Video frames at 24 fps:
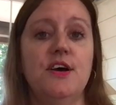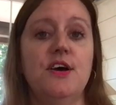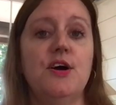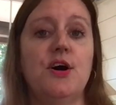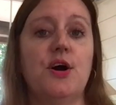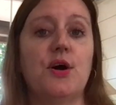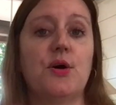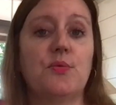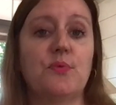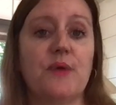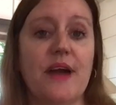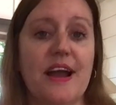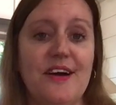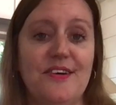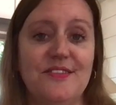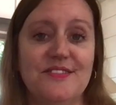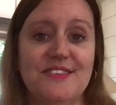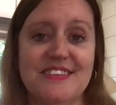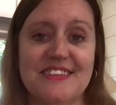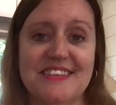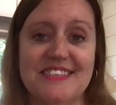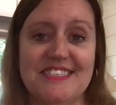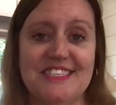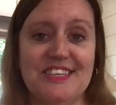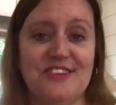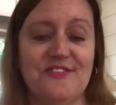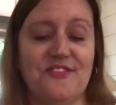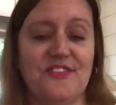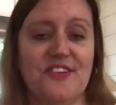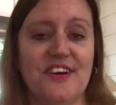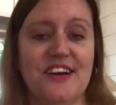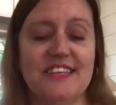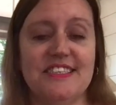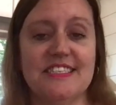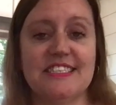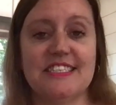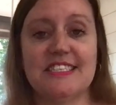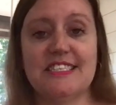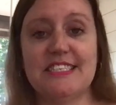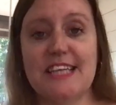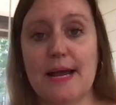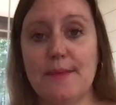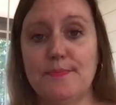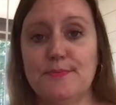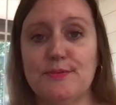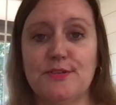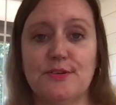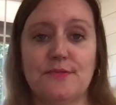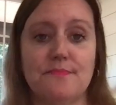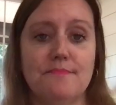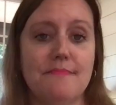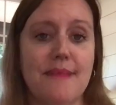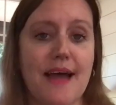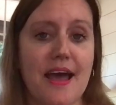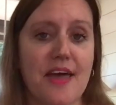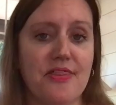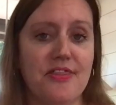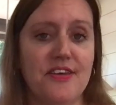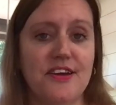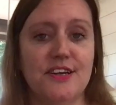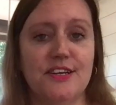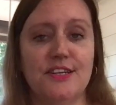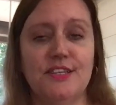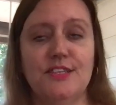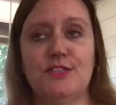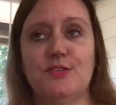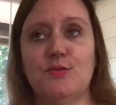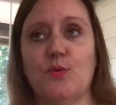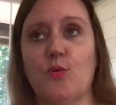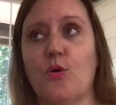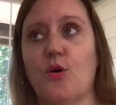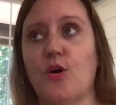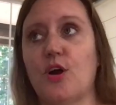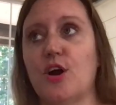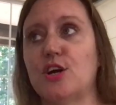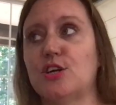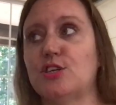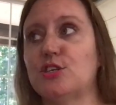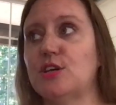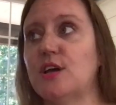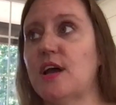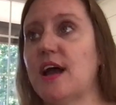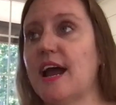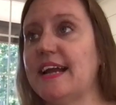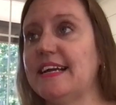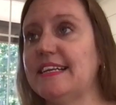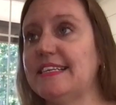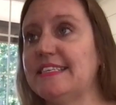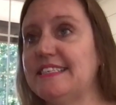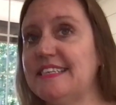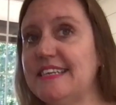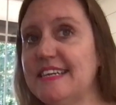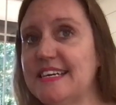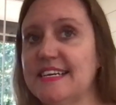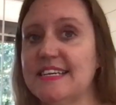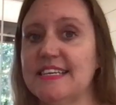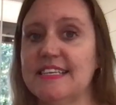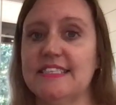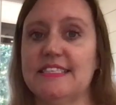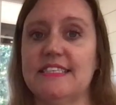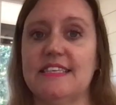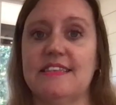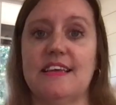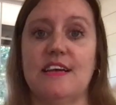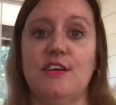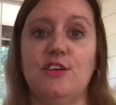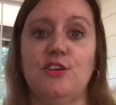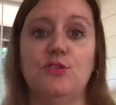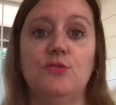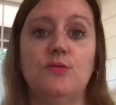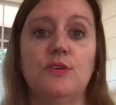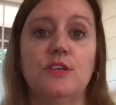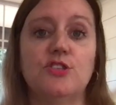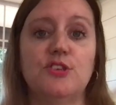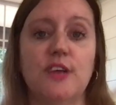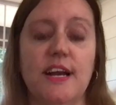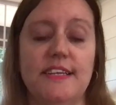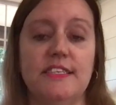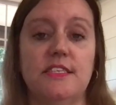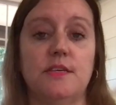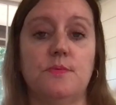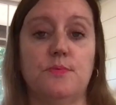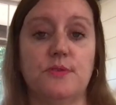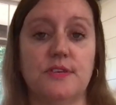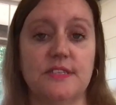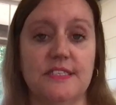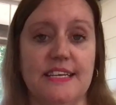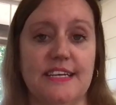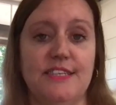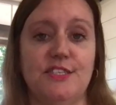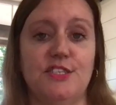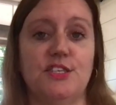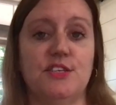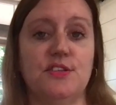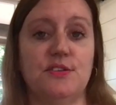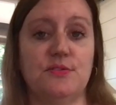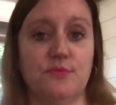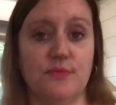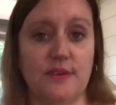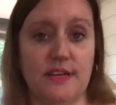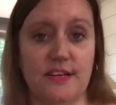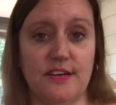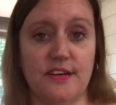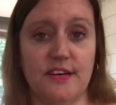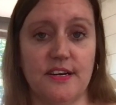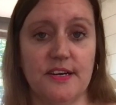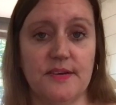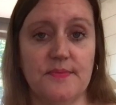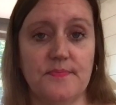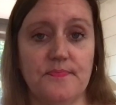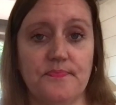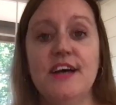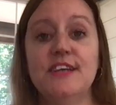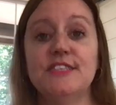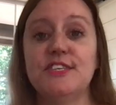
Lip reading: around the different steps or methods or ideas that you are trying to present to the reader.